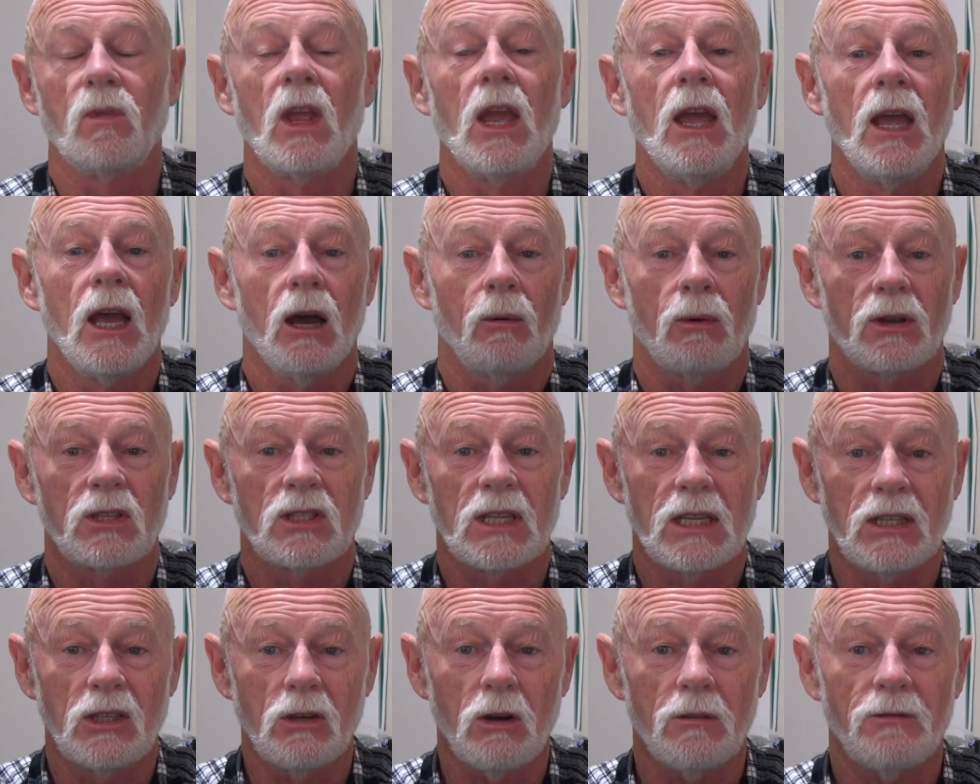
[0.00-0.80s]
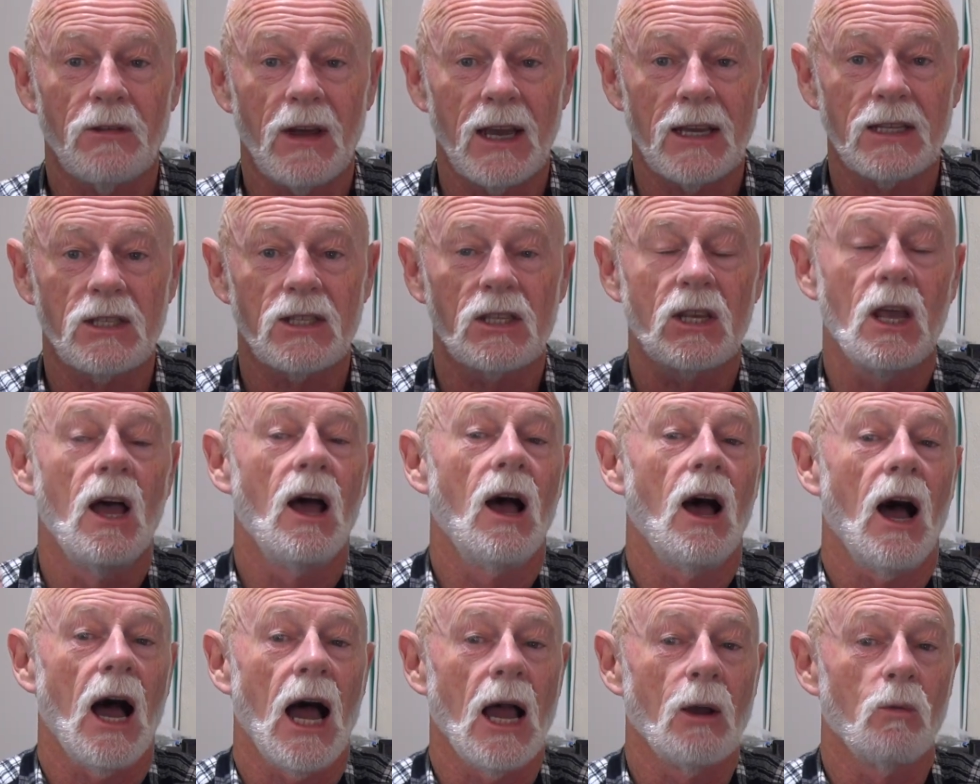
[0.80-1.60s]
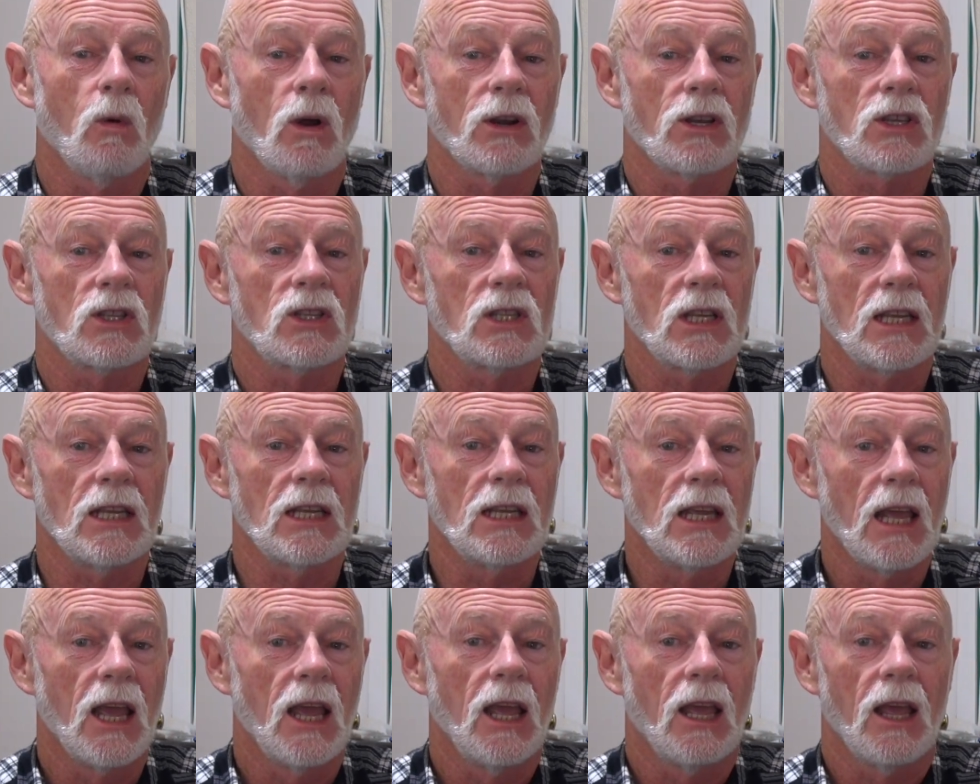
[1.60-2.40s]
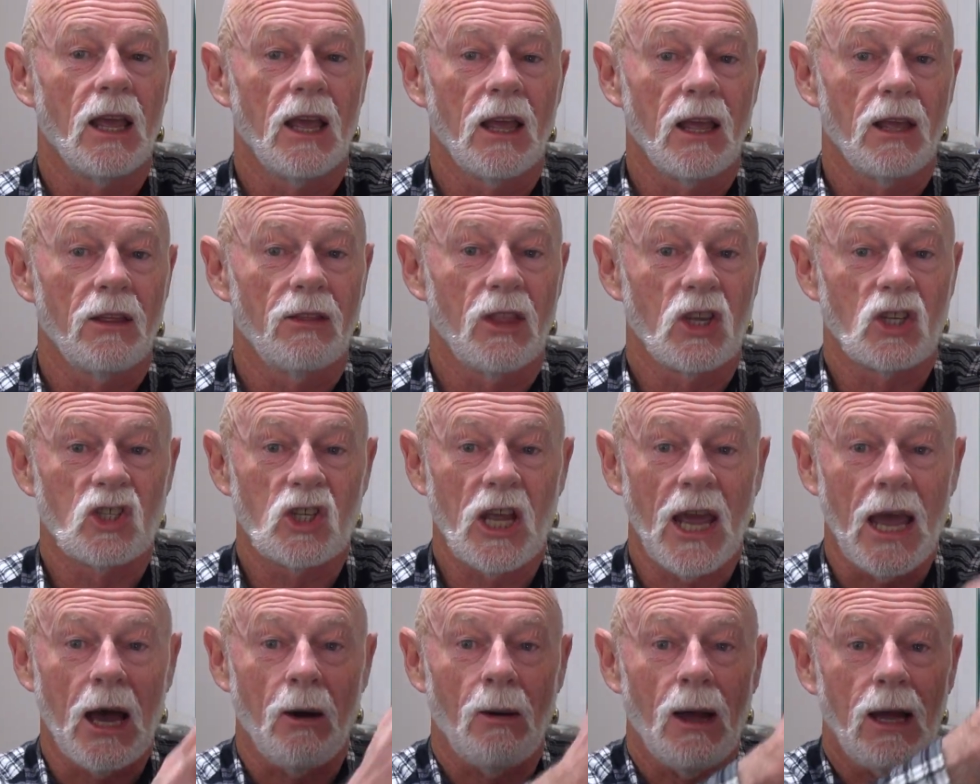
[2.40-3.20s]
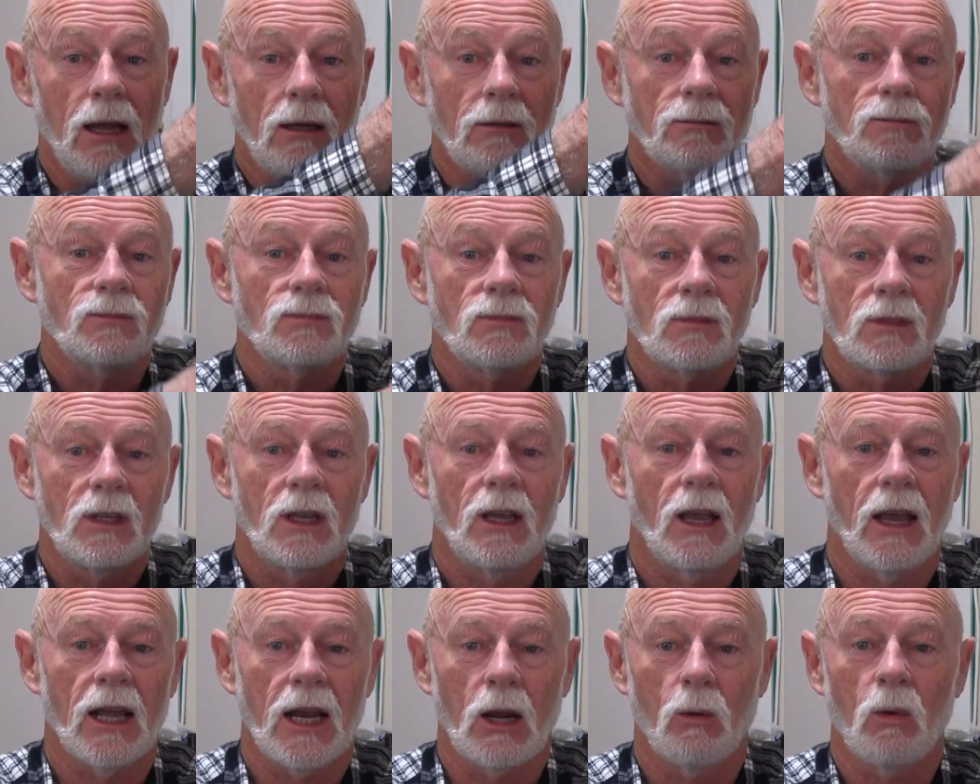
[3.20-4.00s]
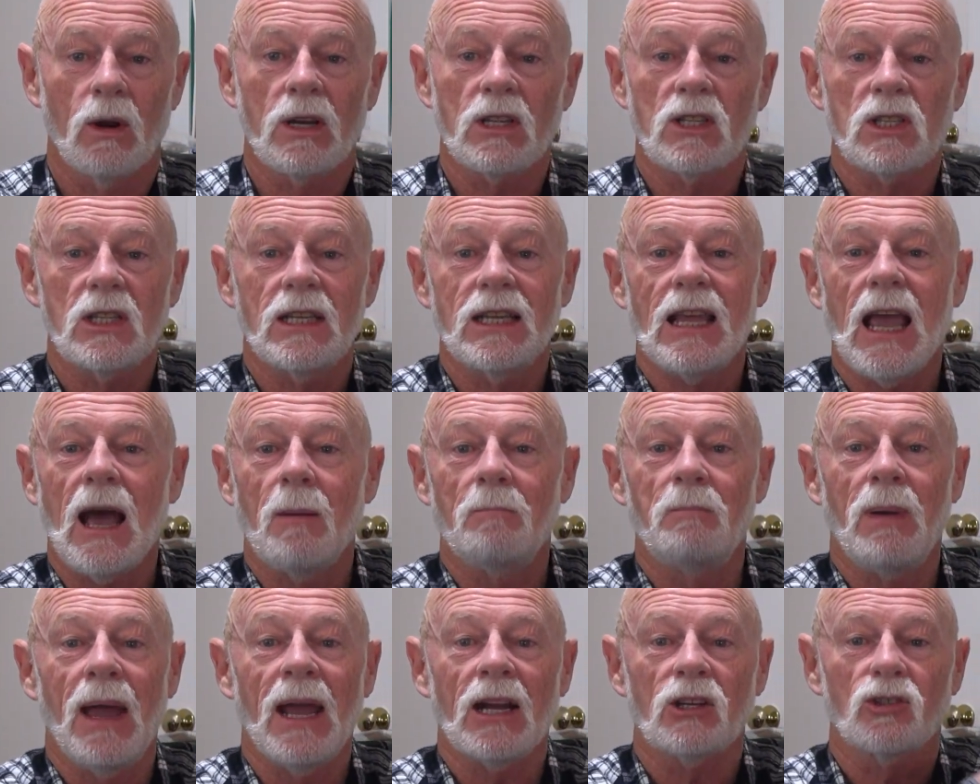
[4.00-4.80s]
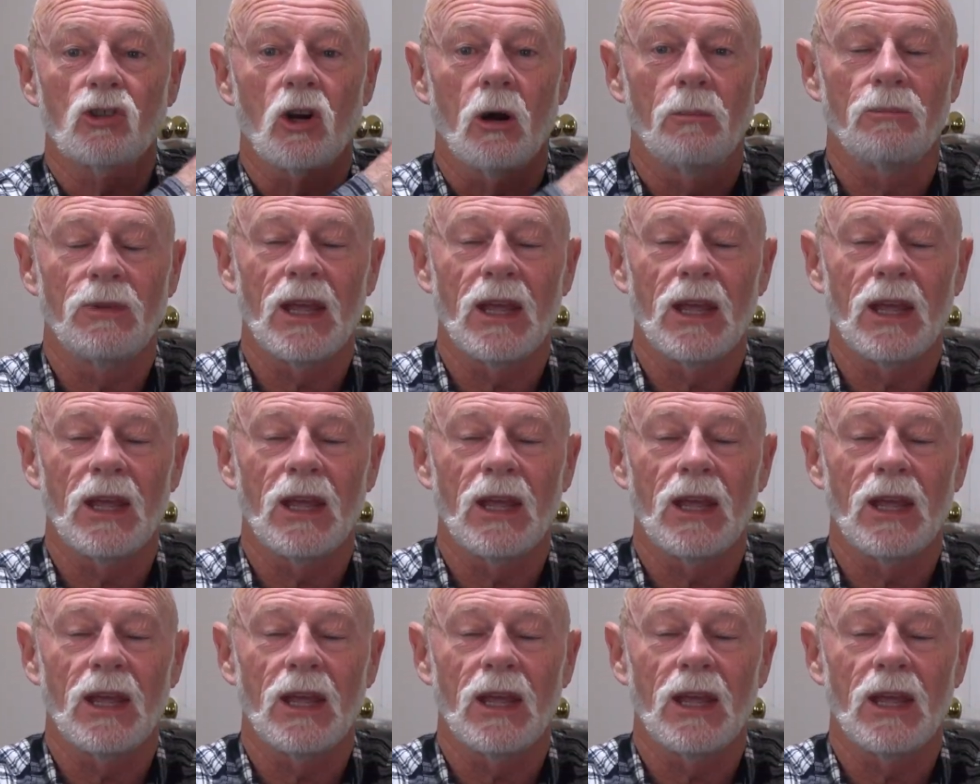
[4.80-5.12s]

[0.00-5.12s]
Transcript: I want to see your face, I want to see the tower, and I want to see a backdrop